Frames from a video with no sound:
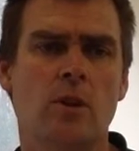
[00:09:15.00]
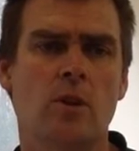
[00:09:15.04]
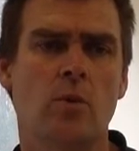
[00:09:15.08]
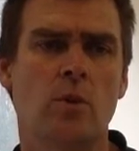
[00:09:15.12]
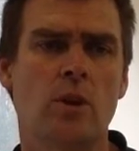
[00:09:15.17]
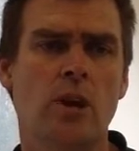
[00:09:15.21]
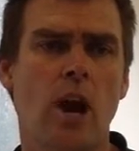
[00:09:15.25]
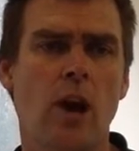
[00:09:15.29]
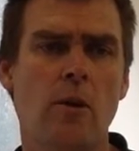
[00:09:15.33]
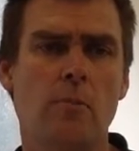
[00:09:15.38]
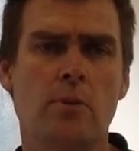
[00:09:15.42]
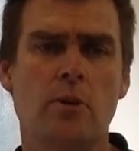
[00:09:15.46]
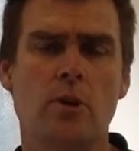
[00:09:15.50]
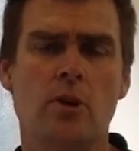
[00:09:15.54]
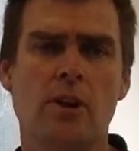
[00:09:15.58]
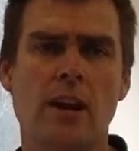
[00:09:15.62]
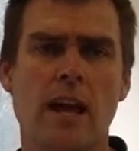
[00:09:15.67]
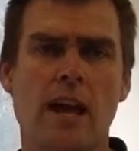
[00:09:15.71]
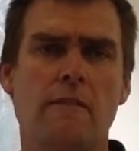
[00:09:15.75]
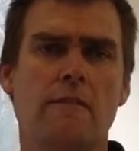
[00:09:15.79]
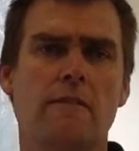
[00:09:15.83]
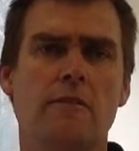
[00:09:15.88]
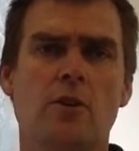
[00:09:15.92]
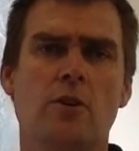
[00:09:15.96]
We open on
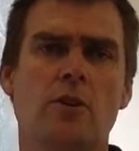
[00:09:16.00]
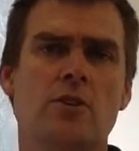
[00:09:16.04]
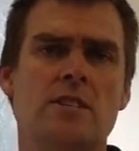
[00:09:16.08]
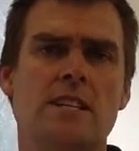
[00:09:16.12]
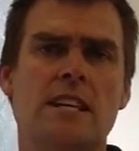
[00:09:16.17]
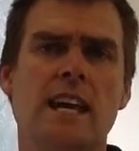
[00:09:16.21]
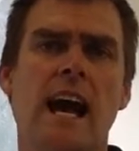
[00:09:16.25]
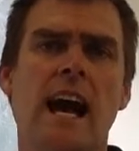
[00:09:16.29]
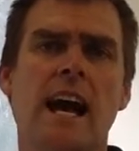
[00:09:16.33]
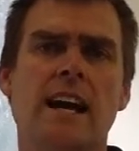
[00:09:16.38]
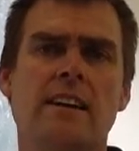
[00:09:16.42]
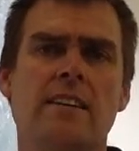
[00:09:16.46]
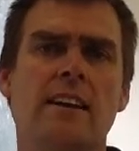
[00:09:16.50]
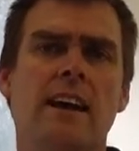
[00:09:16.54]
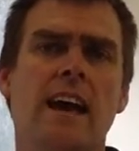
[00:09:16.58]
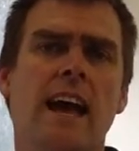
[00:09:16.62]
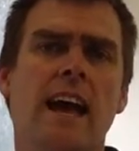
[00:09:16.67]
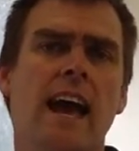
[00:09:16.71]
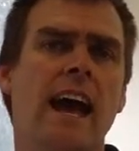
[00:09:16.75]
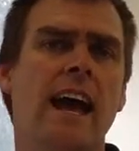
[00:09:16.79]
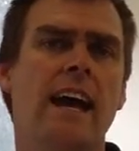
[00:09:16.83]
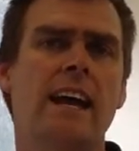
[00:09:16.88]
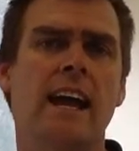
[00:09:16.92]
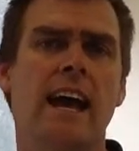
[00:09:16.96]
our first cut
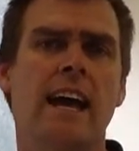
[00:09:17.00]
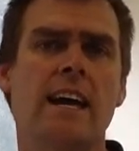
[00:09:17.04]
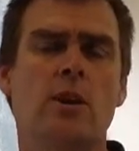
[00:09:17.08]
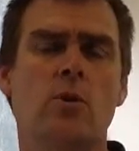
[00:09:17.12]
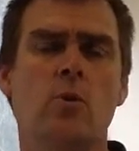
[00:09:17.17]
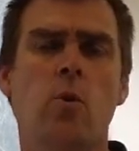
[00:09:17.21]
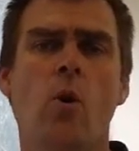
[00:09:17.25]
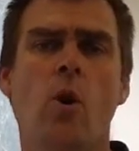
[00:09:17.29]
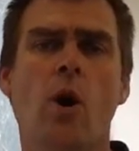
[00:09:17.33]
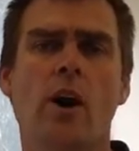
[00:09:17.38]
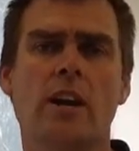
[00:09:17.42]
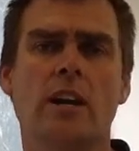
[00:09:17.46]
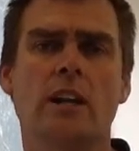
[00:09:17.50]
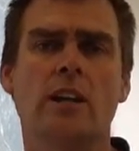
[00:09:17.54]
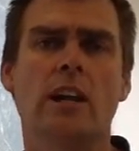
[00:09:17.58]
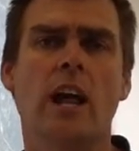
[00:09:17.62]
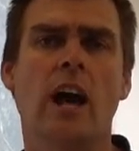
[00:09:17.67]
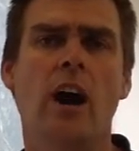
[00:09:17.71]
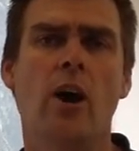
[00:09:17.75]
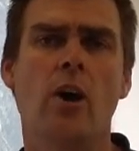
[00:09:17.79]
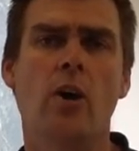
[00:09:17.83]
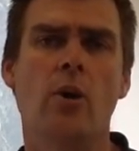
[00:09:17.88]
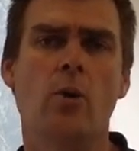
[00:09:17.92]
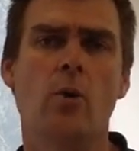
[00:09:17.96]
at quite a
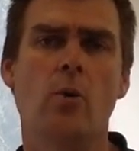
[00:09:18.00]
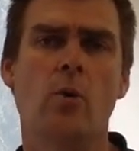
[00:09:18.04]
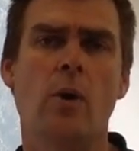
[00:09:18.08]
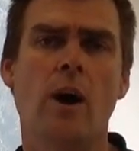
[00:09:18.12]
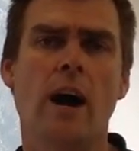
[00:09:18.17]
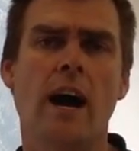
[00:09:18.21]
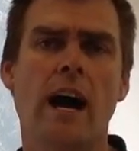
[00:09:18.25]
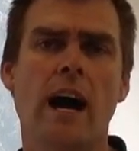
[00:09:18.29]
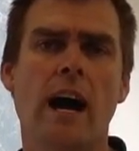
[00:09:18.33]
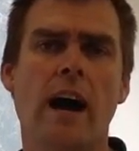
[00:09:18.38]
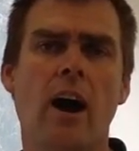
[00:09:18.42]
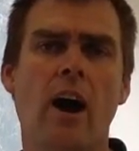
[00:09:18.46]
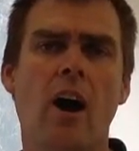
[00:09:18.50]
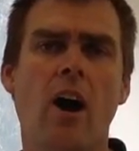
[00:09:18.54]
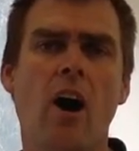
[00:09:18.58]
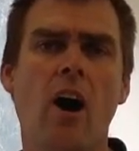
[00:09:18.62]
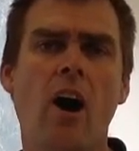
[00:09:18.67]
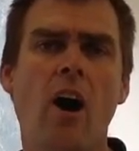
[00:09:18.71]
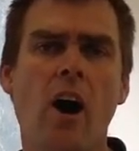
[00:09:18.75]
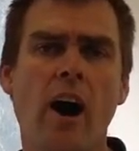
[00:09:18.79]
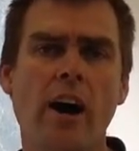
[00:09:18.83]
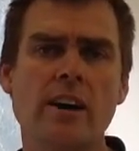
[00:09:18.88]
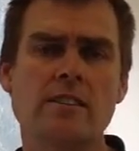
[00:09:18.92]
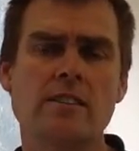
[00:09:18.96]
low
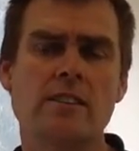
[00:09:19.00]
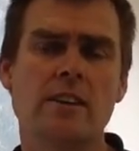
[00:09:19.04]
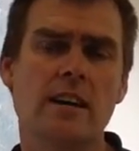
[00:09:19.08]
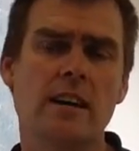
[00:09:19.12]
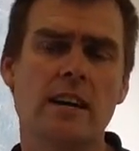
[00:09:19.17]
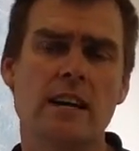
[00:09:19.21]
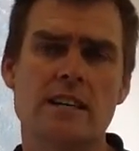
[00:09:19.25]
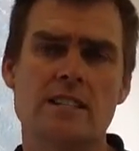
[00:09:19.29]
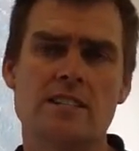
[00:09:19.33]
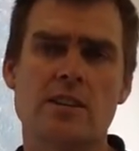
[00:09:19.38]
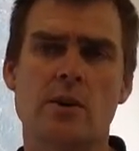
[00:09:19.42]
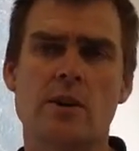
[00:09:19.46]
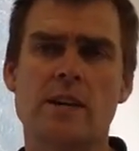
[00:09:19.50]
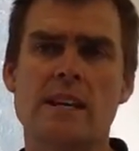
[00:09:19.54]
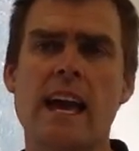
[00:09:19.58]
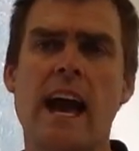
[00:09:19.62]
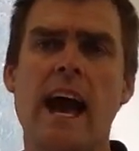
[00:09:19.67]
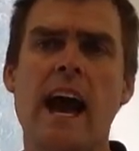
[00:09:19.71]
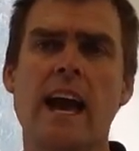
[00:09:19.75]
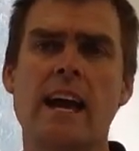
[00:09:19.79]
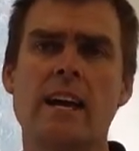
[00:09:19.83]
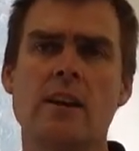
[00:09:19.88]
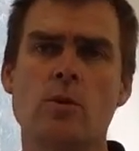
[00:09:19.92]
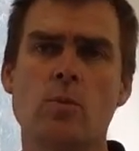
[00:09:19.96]
height, so
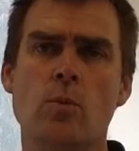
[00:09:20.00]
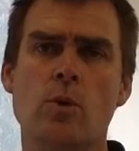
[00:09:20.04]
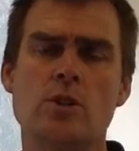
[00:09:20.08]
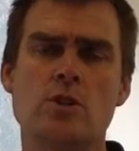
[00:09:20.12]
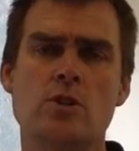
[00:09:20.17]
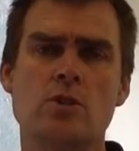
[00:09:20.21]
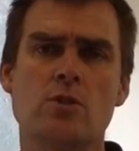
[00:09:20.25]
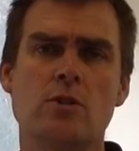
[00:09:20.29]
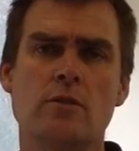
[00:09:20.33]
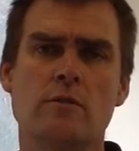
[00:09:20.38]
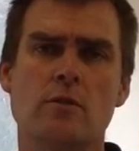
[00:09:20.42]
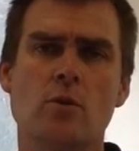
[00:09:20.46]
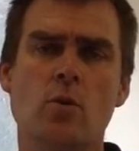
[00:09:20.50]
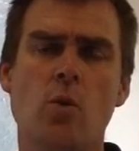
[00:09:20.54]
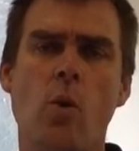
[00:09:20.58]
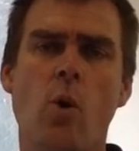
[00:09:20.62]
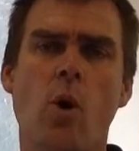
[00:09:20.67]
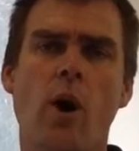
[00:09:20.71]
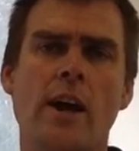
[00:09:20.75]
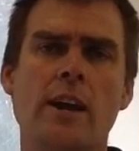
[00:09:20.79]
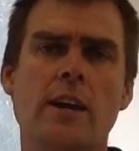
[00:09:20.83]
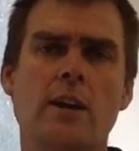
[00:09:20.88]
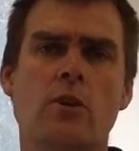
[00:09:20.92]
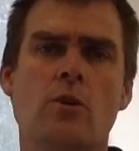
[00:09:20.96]
again we're sort of
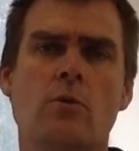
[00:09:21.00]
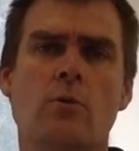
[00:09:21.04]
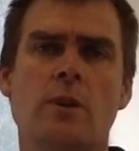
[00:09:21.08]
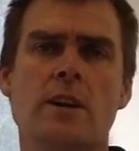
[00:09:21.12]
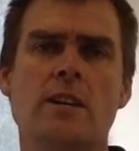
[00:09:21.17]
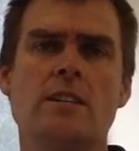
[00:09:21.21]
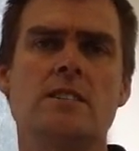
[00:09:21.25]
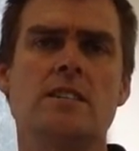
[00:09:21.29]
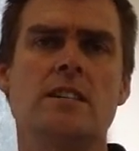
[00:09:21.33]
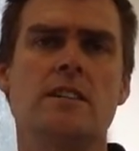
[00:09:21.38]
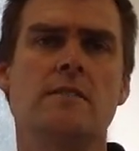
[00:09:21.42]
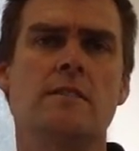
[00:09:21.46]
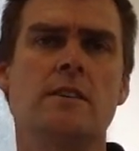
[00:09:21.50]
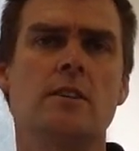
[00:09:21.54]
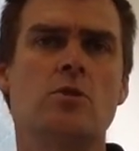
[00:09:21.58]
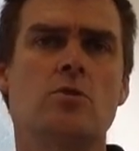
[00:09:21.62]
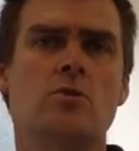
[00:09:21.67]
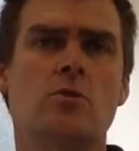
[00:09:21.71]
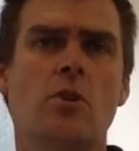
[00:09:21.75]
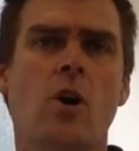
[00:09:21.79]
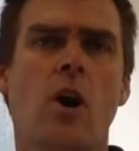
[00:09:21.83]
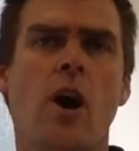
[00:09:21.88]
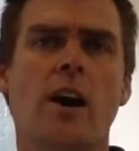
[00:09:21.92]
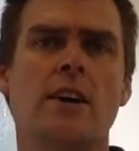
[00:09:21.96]
quite aggressive in
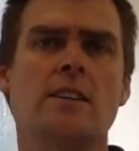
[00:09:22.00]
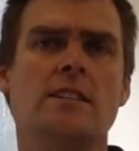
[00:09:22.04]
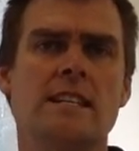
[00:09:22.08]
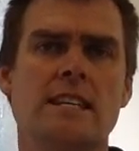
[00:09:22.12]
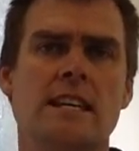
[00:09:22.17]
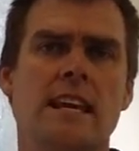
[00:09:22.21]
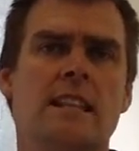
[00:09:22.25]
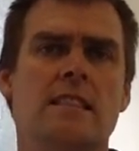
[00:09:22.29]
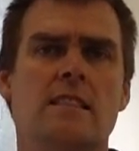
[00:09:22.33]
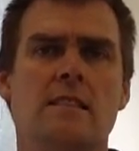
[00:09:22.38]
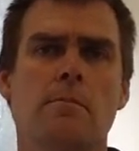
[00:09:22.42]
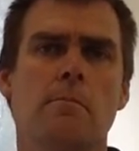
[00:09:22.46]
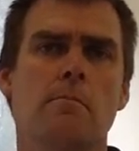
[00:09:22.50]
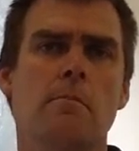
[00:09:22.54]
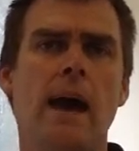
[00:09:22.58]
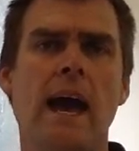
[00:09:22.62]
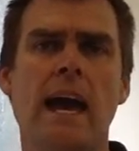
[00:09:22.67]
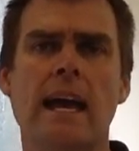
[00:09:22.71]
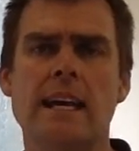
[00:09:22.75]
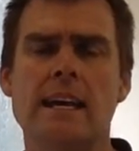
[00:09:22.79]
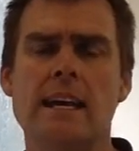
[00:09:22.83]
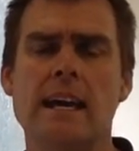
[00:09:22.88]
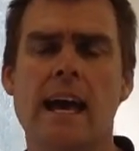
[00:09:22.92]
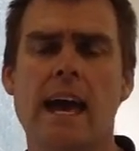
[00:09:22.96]
trying to get them
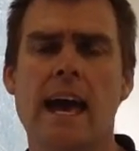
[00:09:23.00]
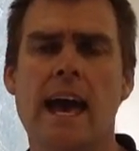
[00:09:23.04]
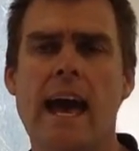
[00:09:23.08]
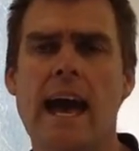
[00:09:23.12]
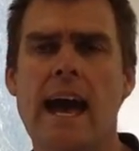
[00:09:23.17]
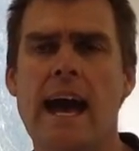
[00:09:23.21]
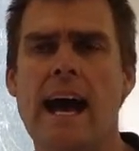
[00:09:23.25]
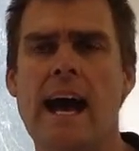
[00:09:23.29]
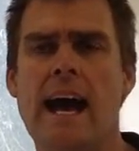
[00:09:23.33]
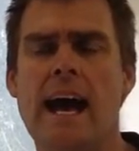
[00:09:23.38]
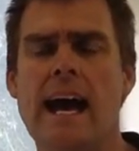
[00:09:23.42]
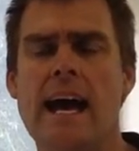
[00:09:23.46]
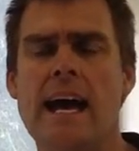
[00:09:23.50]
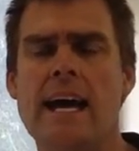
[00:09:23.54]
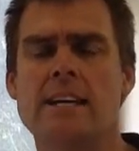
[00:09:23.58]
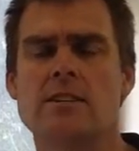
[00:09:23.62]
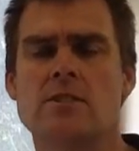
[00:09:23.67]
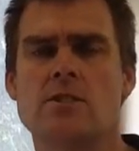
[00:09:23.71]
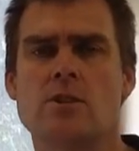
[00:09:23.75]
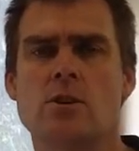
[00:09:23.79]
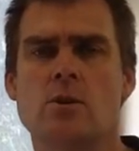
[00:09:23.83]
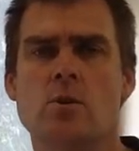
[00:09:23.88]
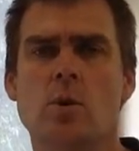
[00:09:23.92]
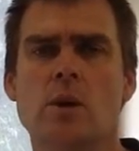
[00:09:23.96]
back
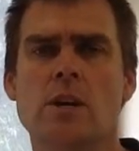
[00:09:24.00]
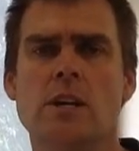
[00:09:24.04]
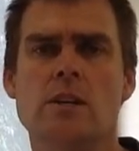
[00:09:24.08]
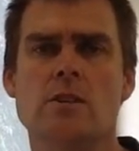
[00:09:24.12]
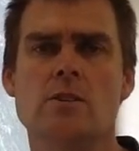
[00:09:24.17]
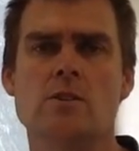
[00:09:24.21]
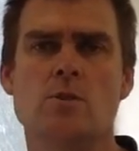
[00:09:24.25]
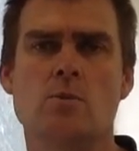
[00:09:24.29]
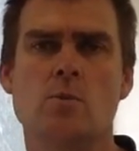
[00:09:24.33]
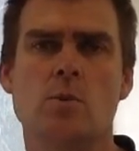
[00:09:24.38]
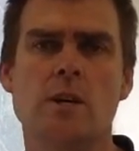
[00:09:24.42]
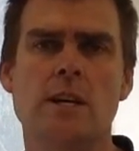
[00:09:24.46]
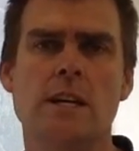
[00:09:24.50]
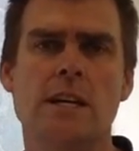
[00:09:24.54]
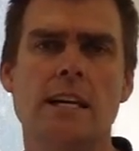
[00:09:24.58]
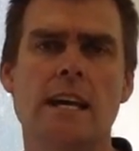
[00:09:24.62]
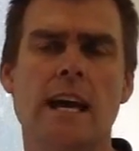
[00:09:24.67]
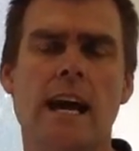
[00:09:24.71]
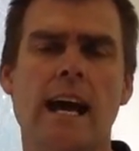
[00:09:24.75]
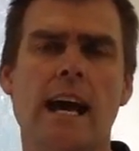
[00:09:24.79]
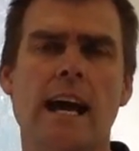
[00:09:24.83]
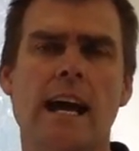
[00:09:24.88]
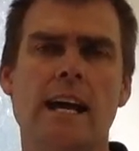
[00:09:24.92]
as quick as we